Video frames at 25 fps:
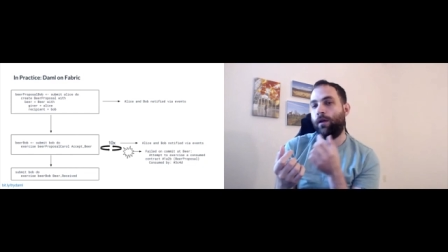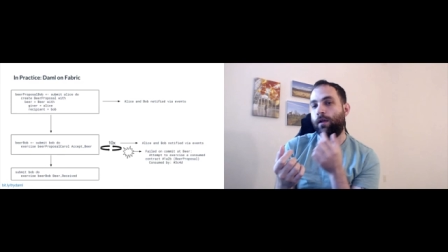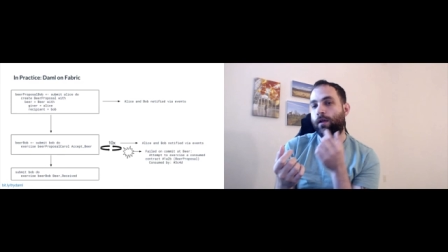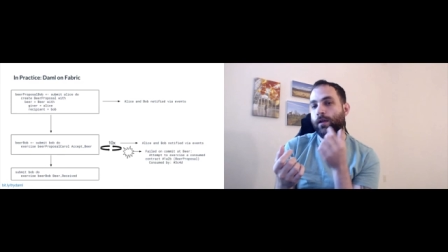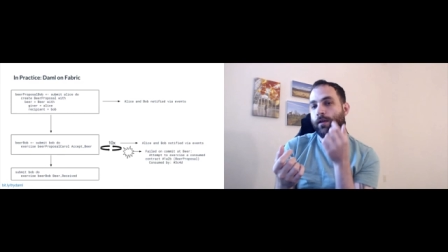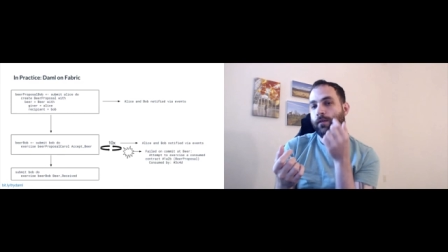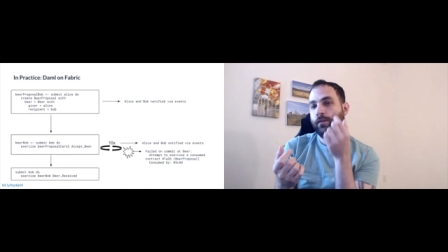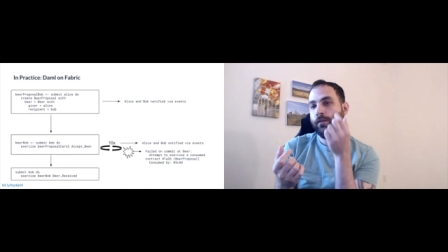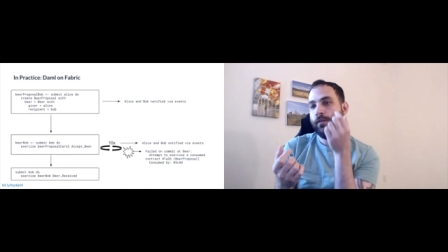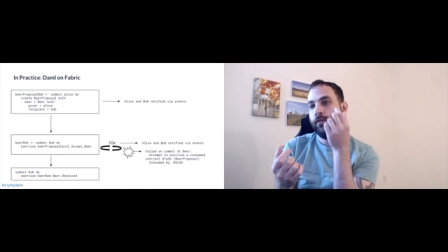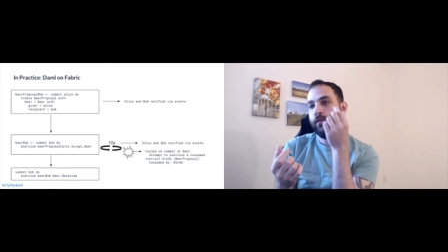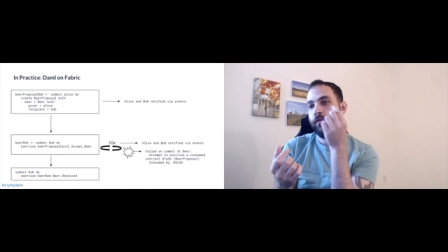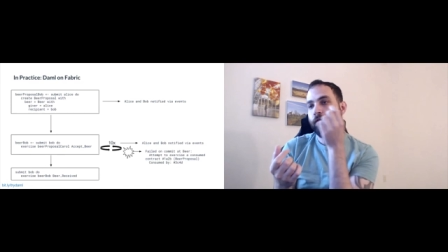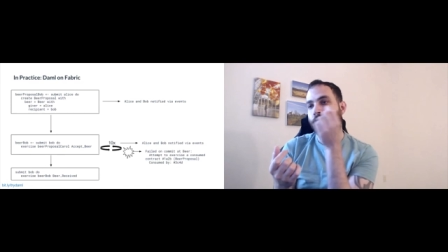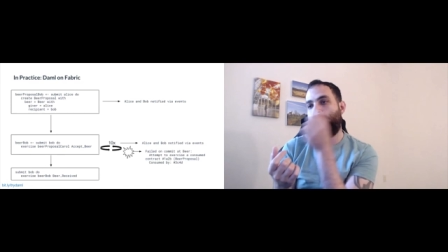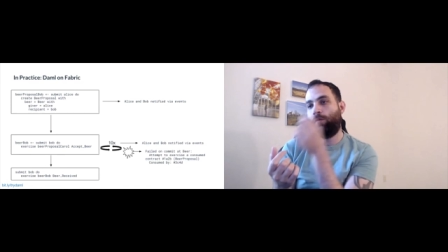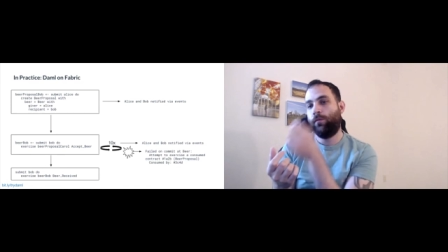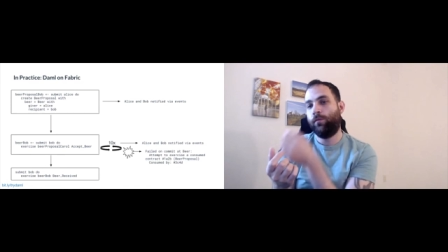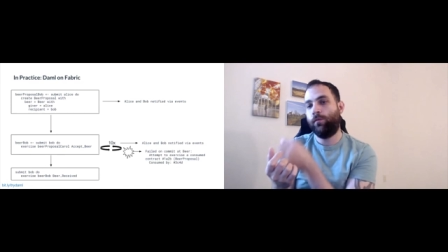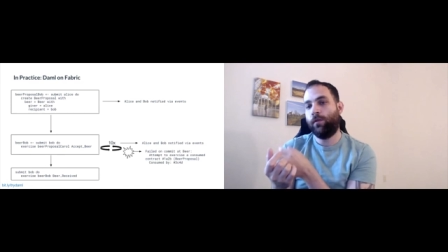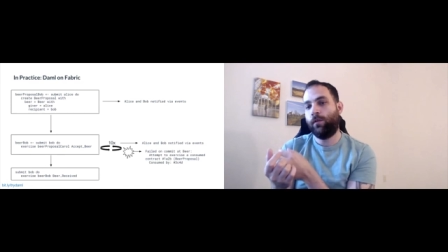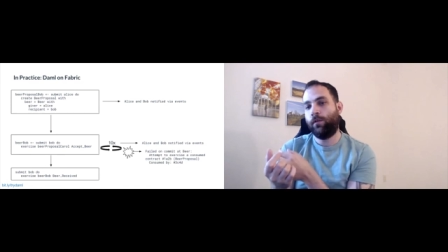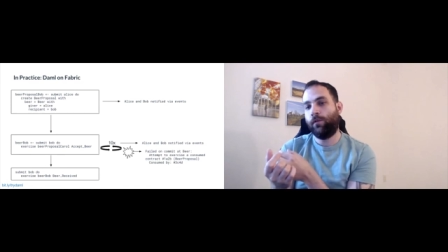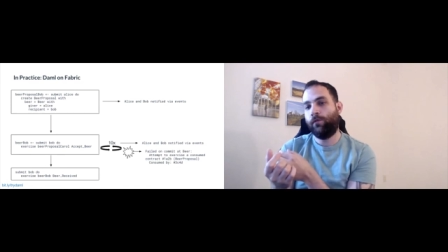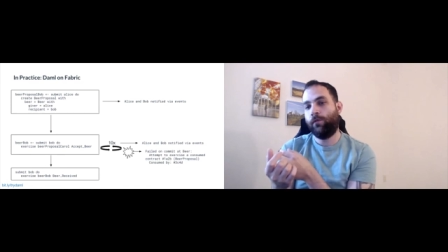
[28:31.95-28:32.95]
gets
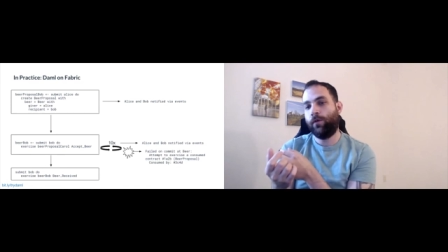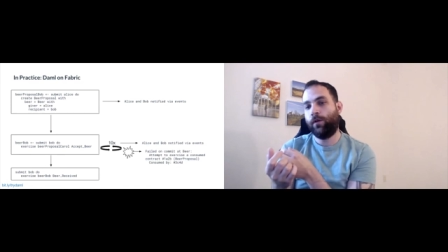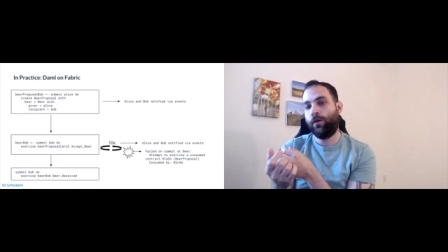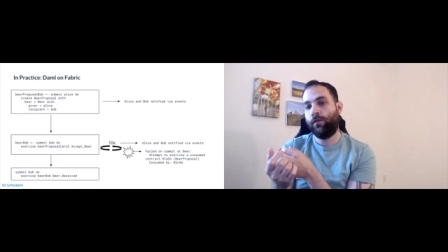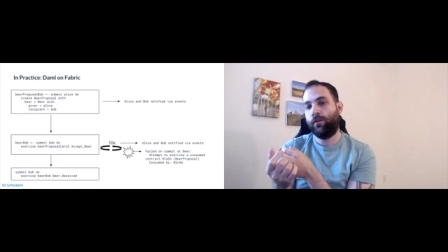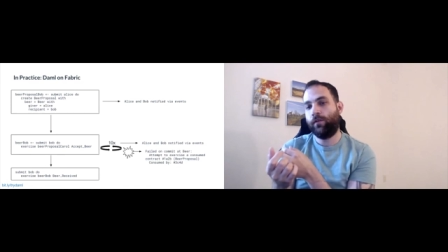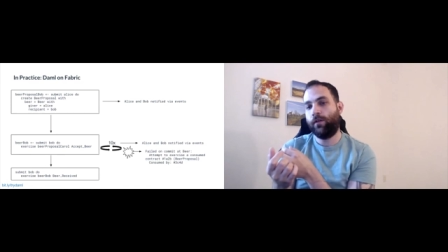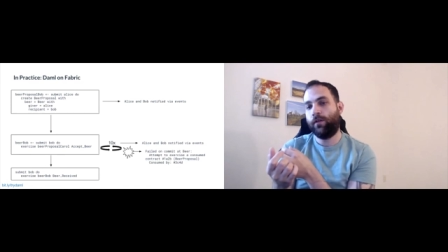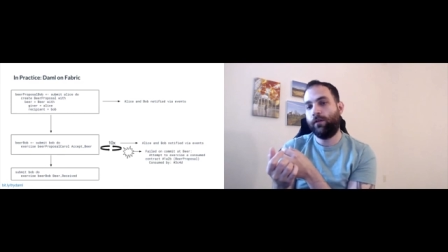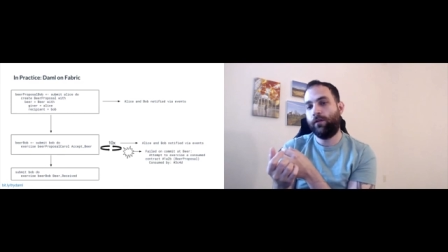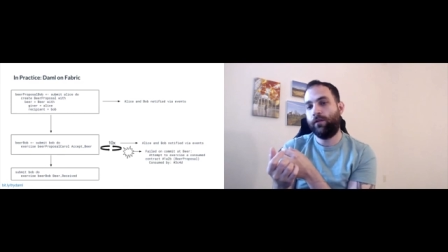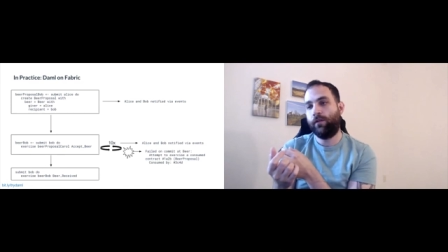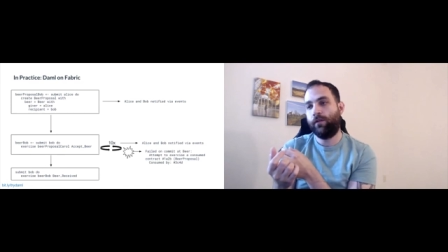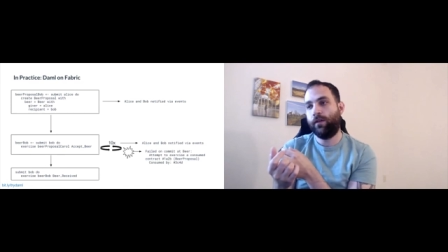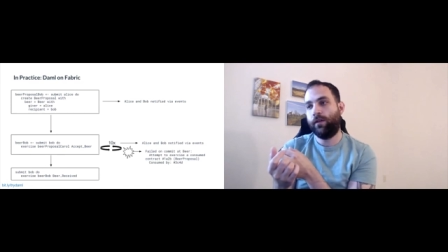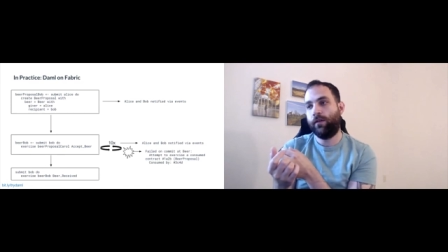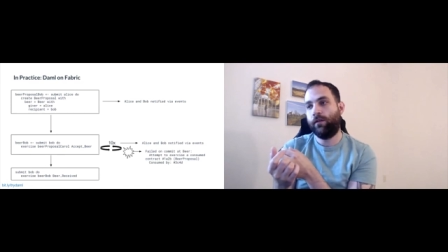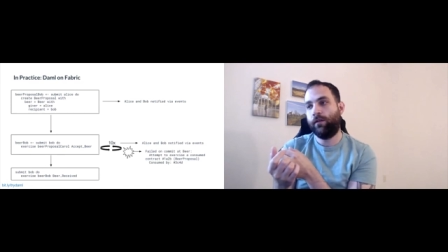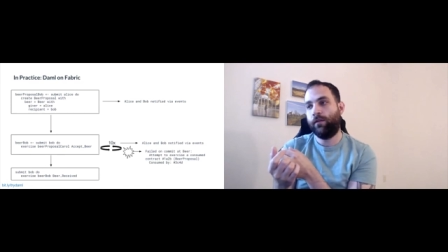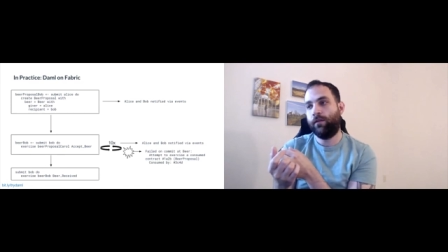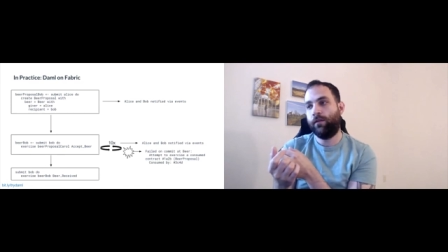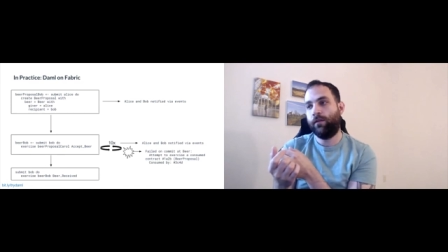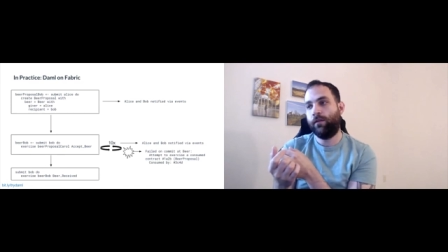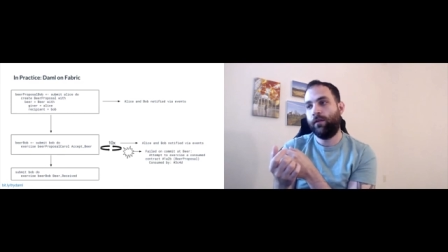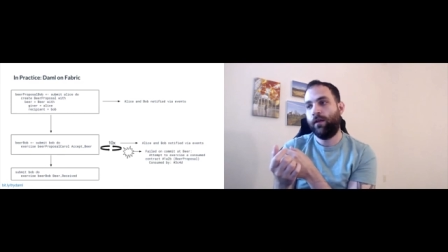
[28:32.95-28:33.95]
consumed in the first
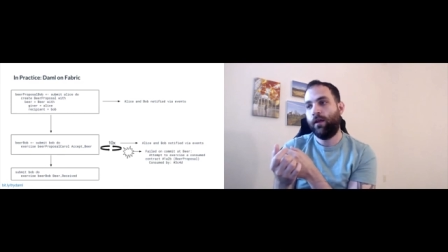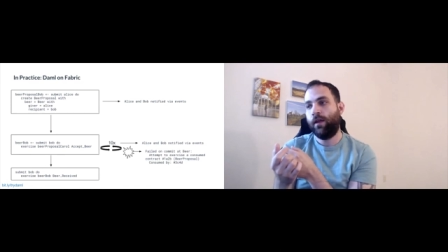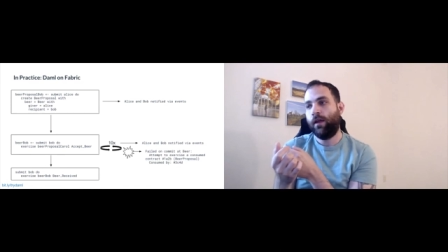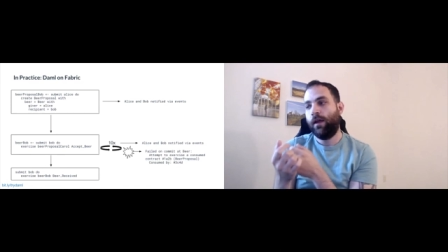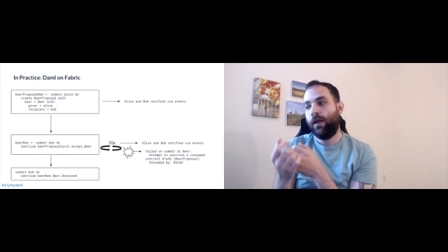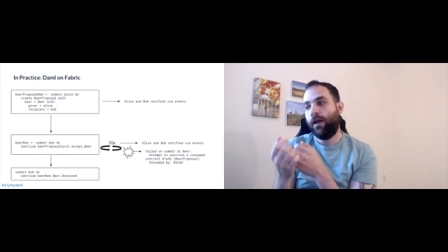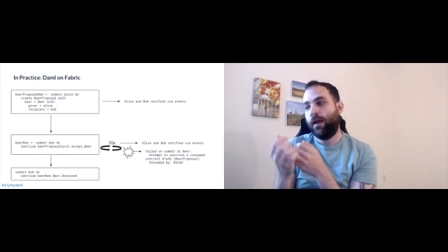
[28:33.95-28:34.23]
instance,